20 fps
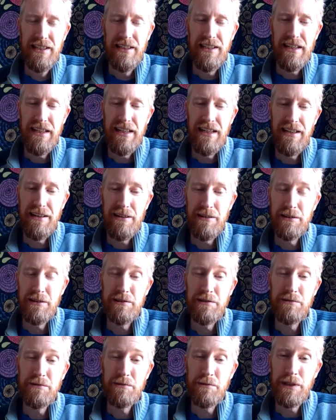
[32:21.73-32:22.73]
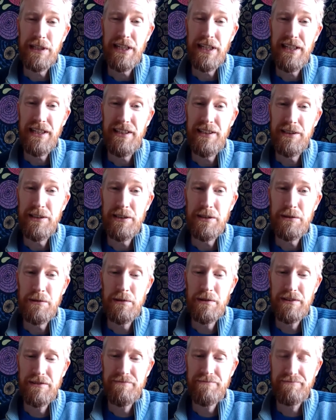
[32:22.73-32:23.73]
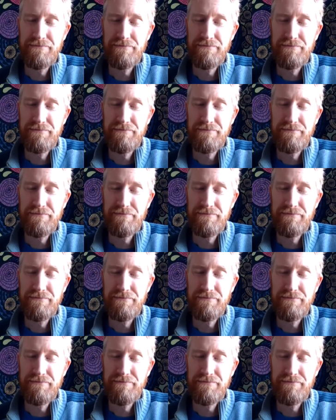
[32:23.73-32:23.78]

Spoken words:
We do